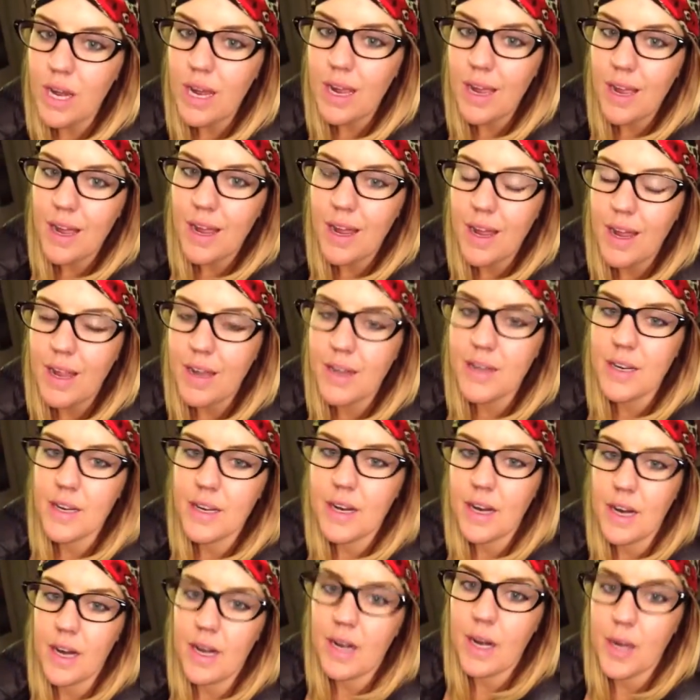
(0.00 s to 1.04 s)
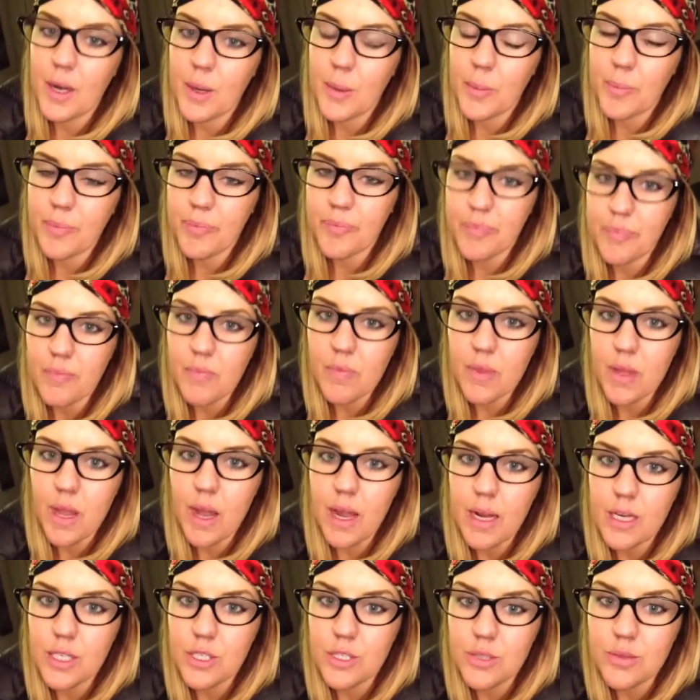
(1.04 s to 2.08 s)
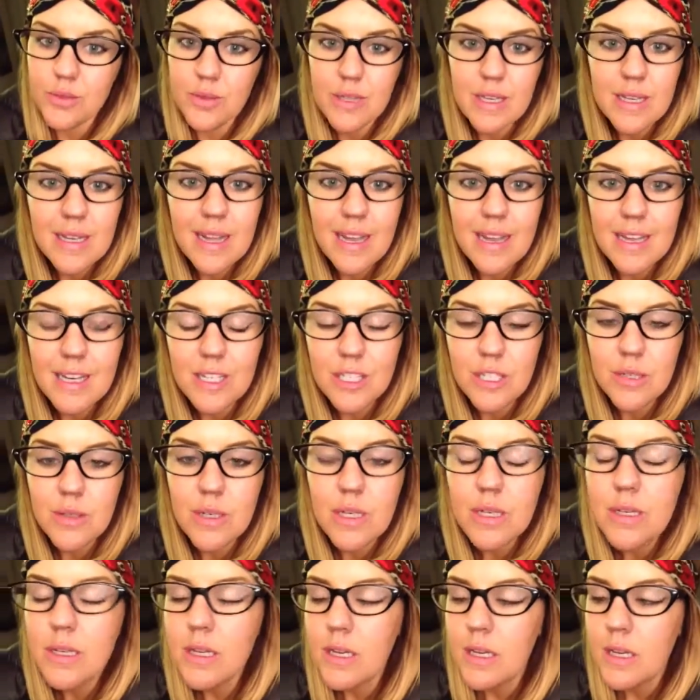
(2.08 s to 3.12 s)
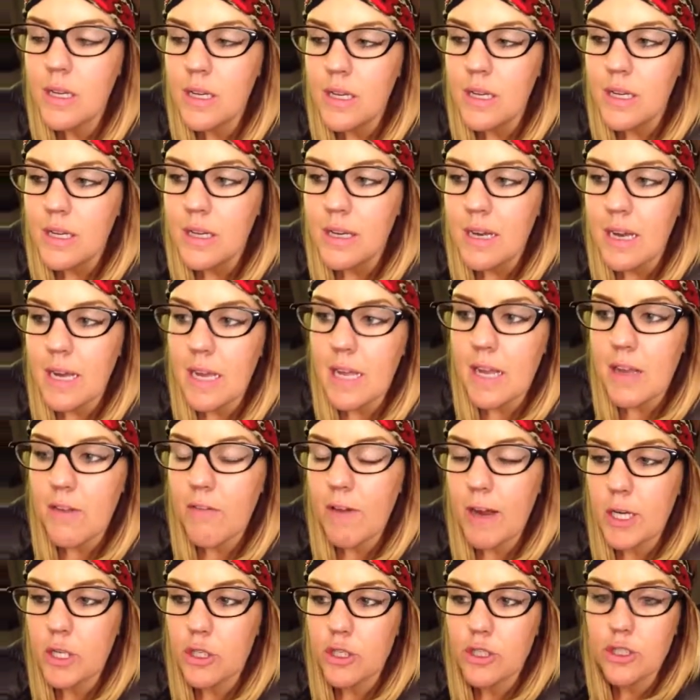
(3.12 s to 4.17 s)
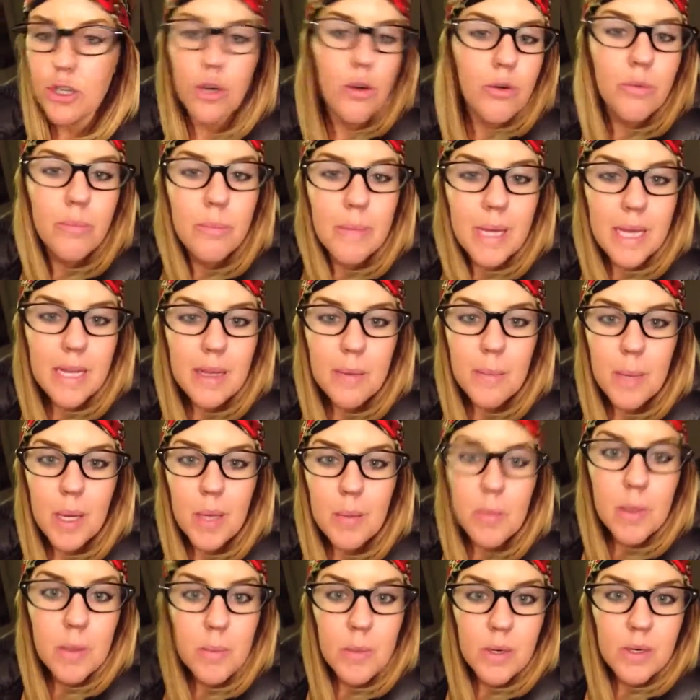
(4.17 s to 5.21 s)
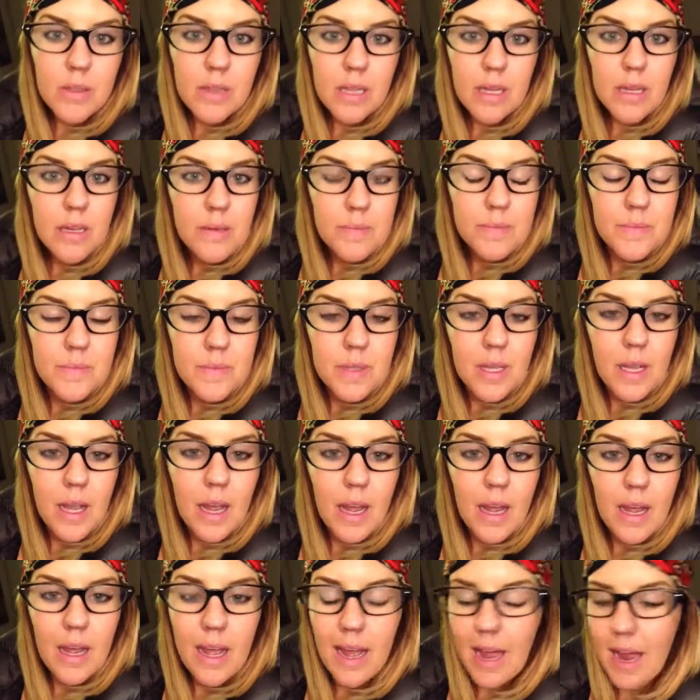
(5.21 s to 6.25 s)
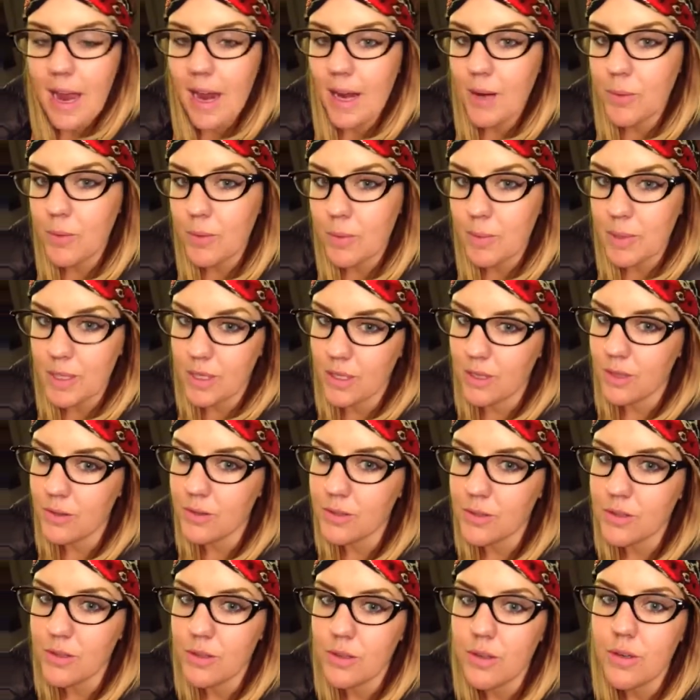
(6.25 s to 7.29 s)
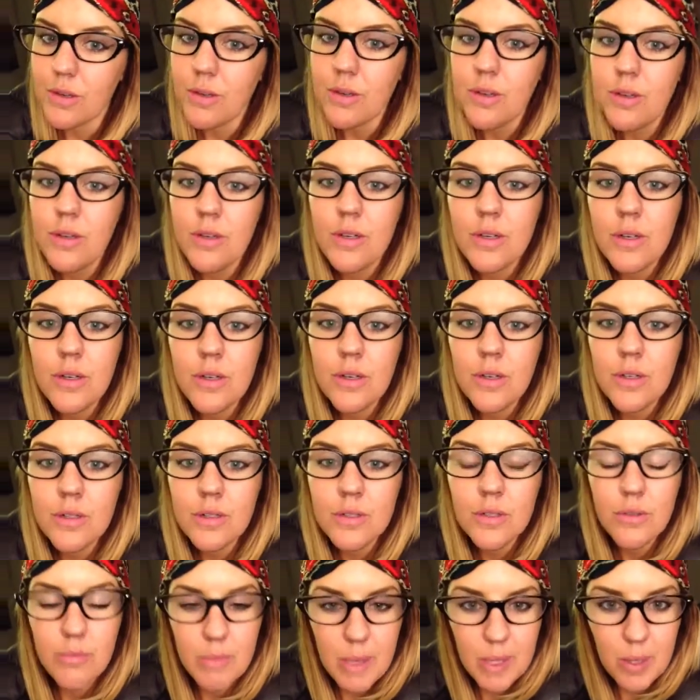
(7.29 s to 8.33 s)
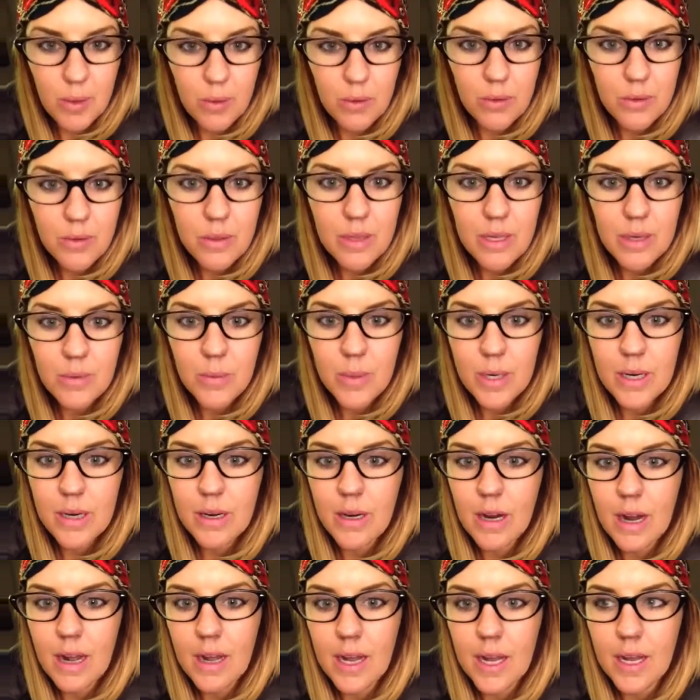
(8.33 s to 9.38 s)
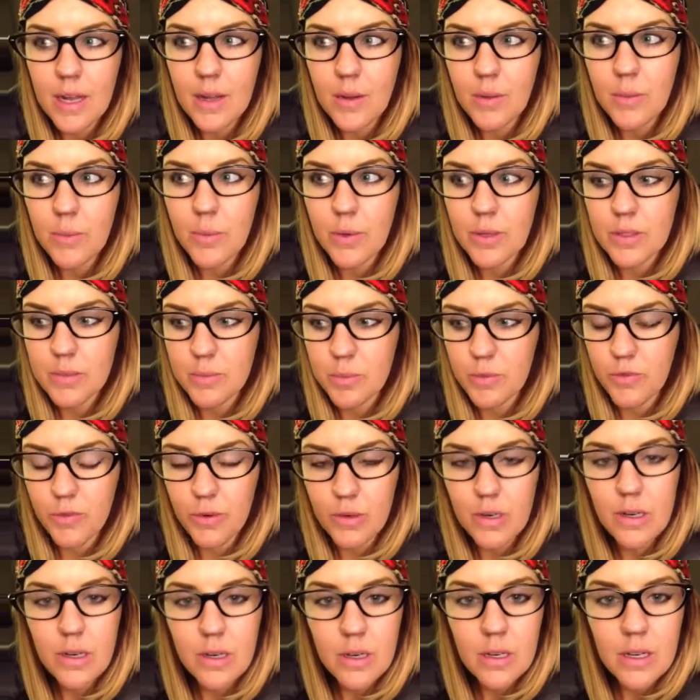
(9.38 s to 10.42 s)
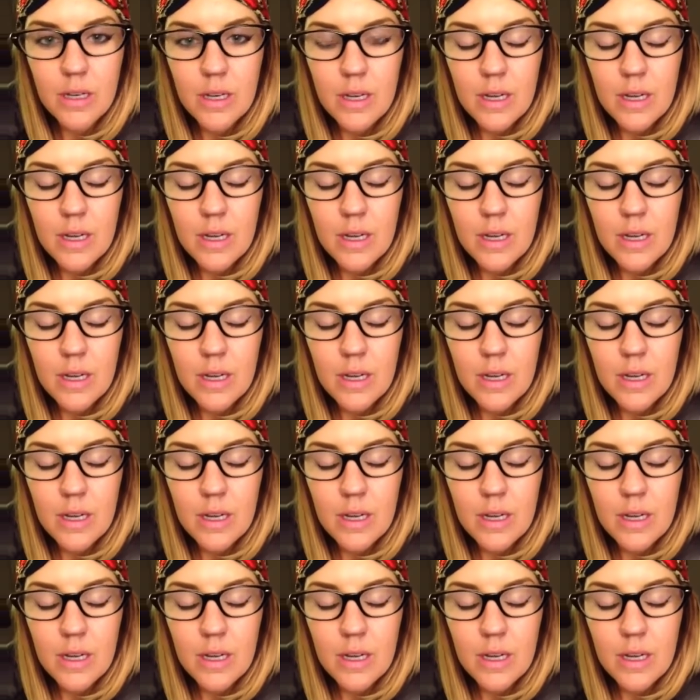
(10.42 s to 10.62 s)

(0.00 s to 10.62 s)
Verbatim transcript: And um, I do think I can do it. If I don't make it by my birthday, I will be closer to my goal than where I was before.